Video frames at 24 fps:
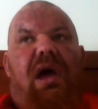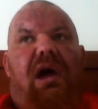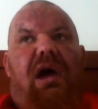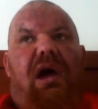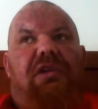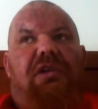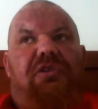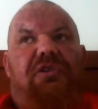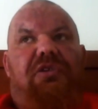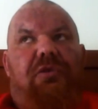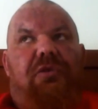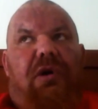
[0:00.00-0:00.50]

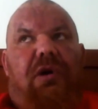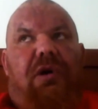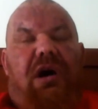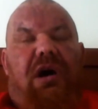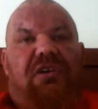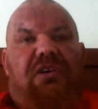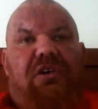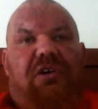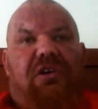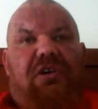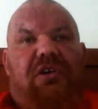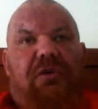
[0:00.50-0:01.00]
and you
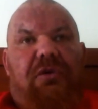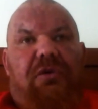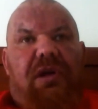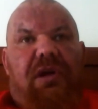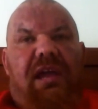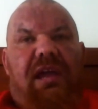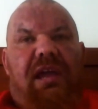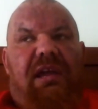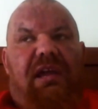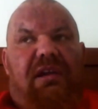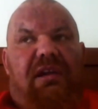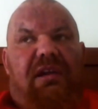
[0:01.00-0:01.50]
are
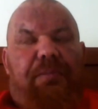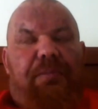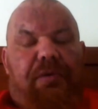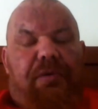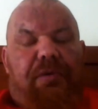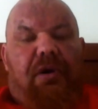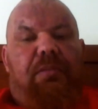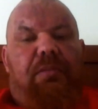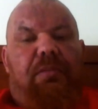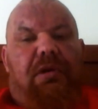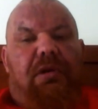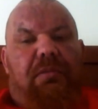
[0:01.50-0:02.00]
creating a
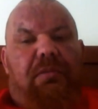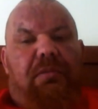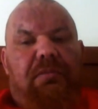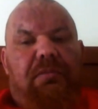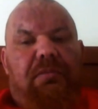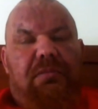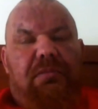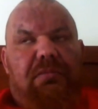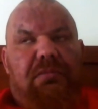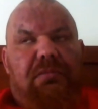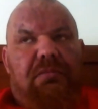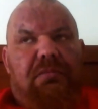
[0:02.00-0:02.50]
problem
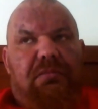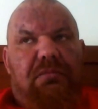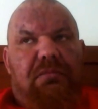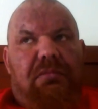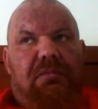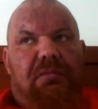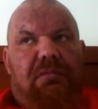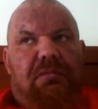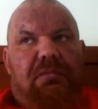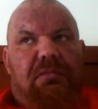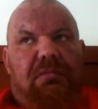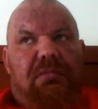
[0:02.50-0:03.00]

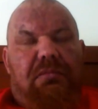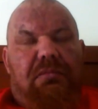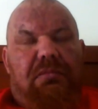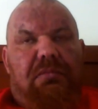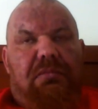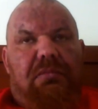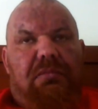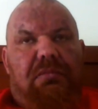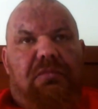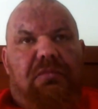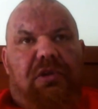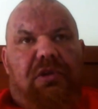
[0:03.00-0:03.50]

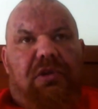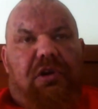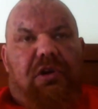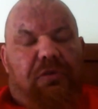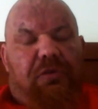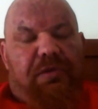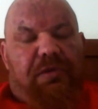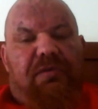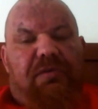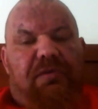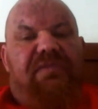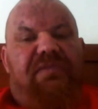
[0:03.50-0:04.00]
that
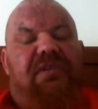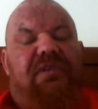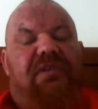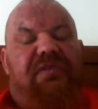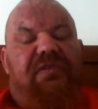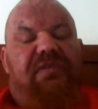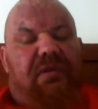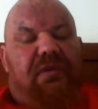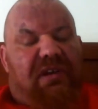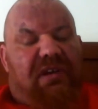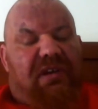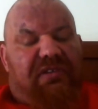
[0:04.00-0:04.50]
could be with you
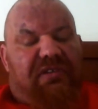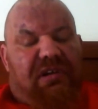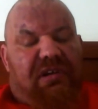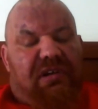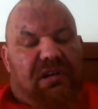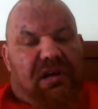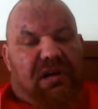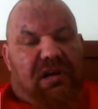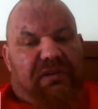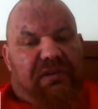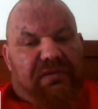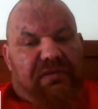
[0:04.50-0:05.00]
for the rest of
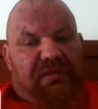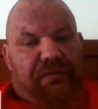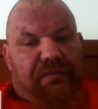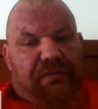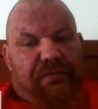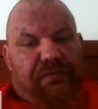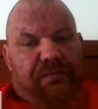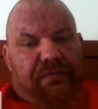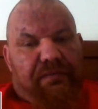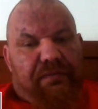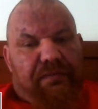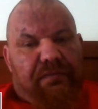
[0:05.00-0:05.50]
your life.
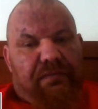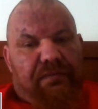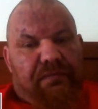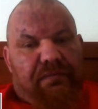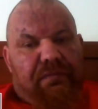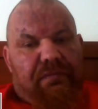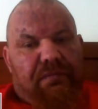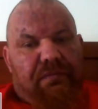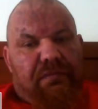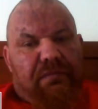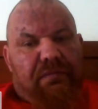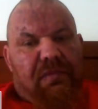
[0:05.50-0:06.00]

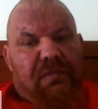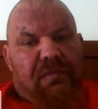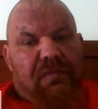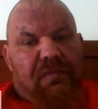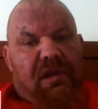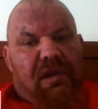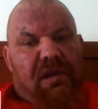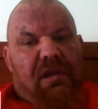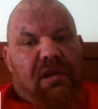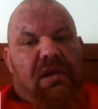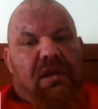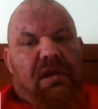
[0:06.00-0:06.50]
Okay.
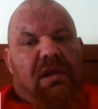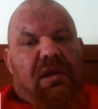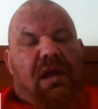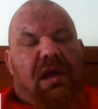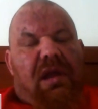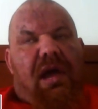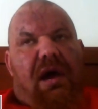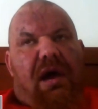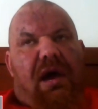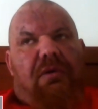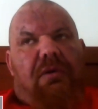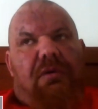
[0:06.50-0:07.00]

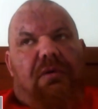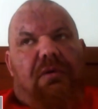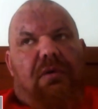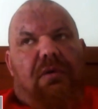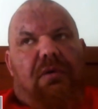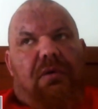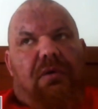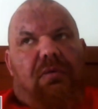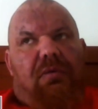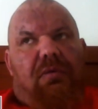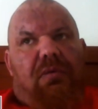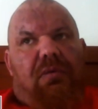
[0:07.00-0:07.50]
Now,
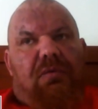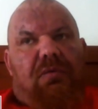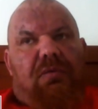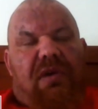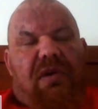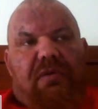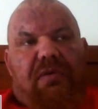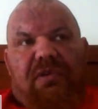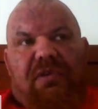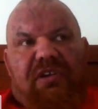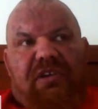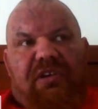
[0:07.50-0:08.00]

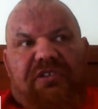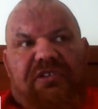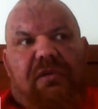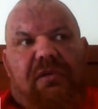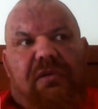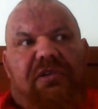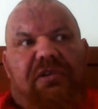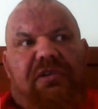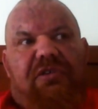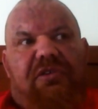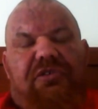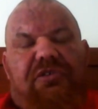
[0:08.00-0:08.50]
everyone in
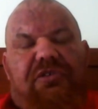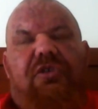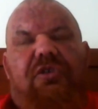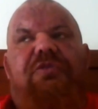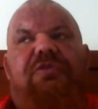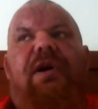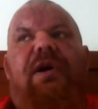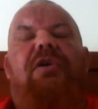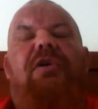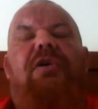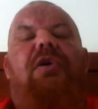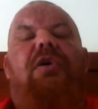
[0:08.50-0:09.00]
steroid use talks
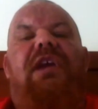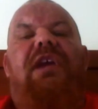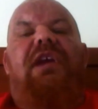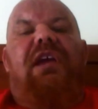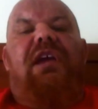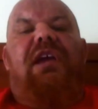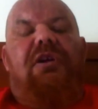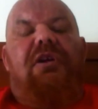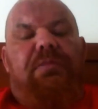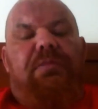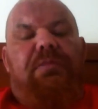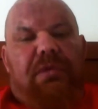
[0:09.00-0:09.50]
about going and
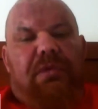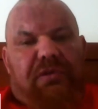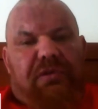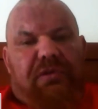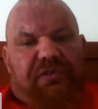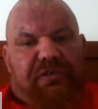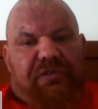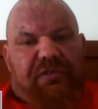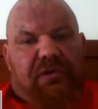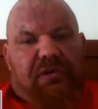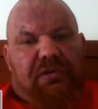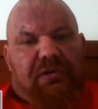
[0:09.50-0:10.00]
get your
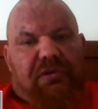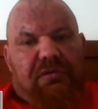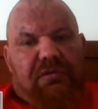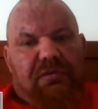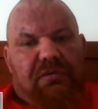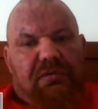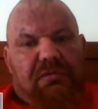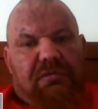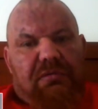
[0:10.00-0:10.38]
bloods done.